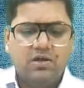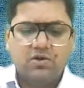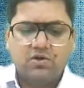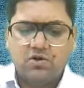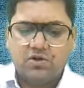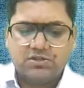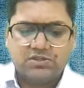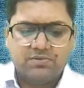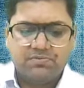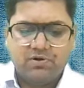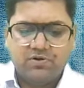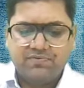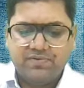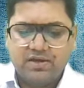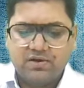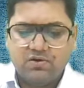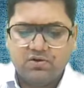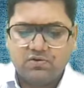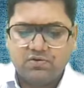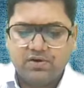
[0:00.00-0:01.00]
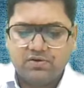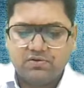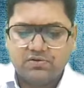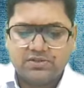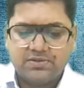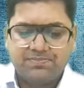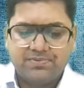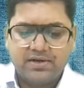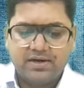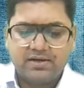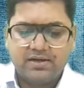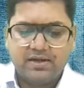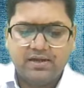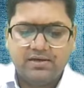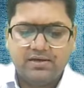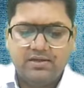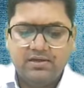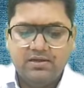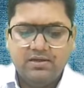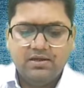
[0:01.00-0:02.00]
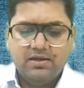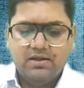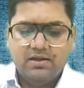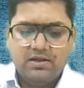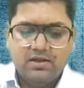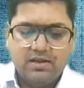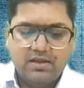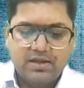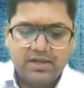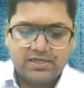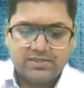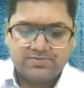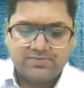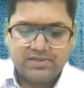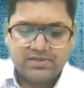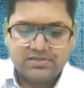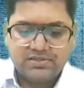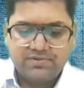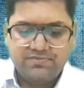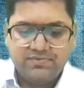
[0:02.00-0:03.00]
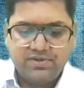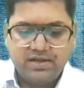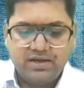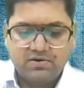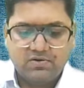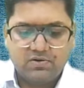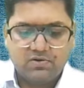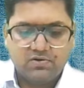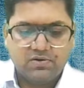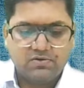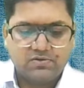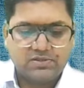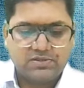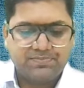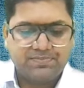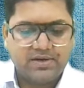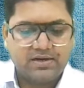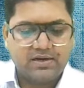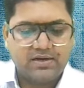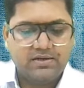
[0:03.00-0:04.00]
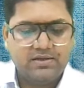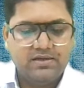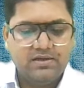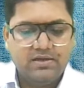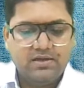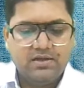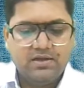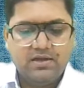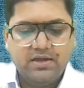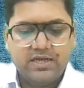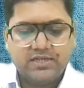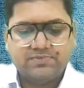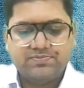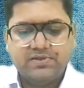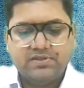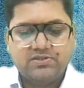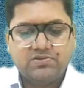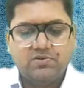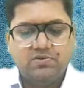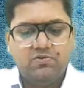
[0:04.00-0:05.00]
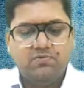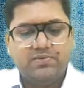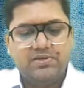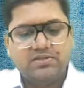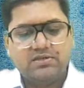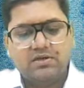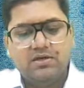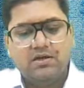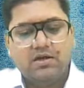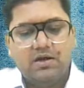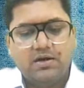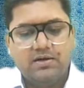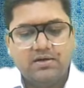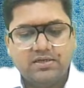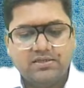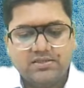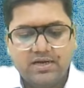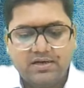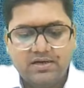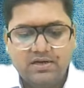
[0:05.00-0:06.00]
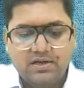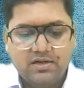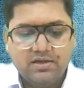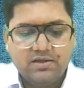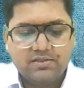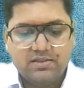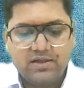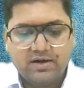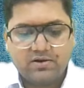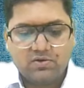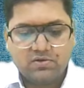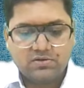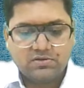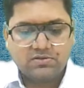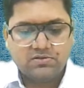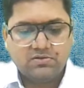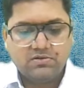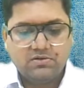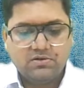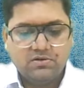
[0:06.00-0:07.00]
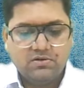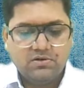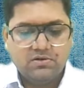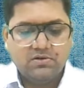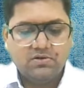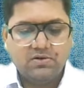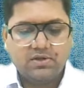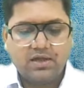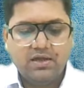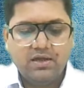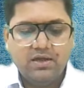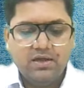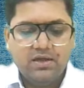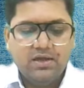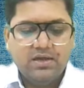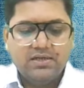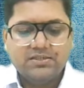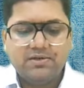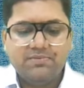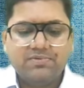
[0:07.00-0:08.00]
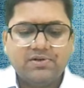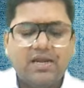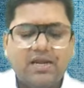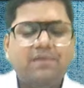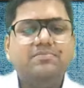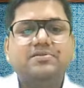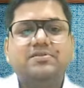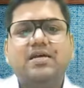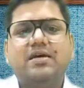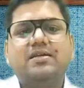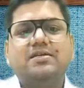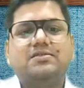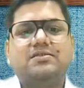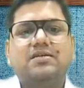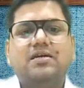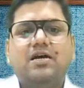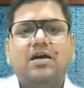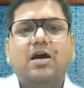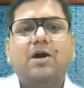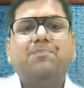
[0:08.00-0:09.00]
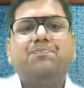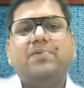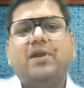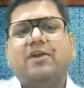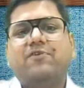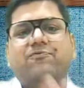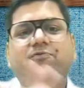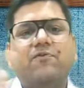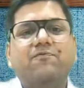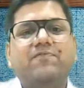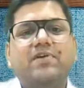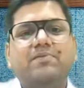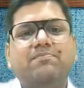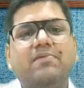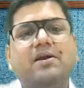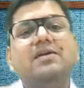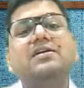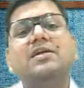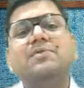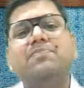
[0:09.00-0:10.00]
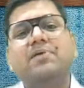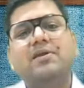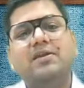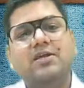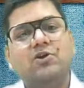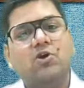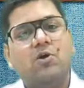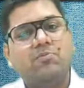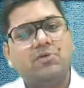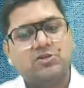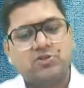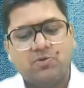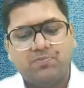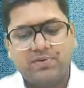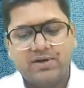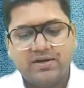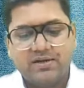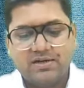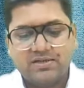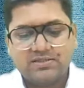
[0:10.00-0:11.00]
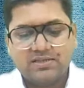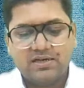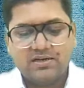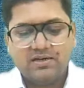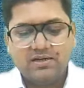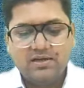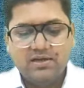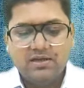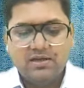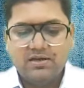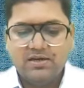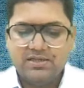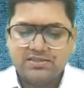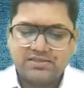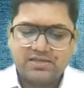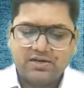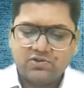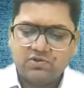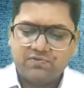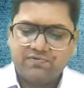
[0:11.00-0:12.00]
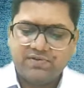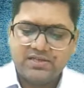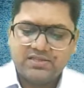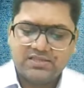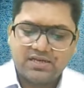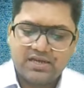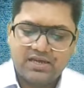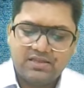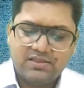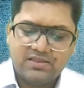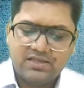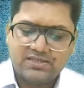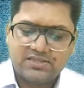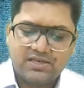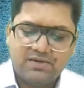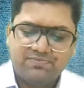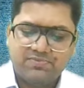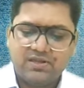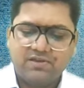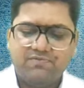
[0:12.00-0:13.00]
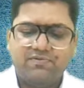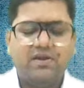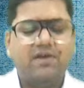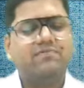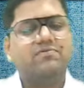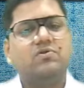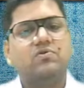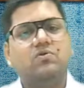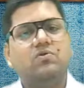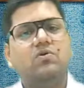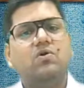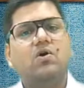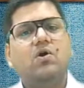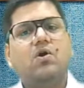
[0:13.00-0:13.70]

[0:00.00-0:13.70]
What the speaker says: gross amount. We are not going to subtract any expense. So you must understand that also. Okay. Sometimes there is a platform where multiple e-commerce operators are listed. So once again, the same thing we have to do,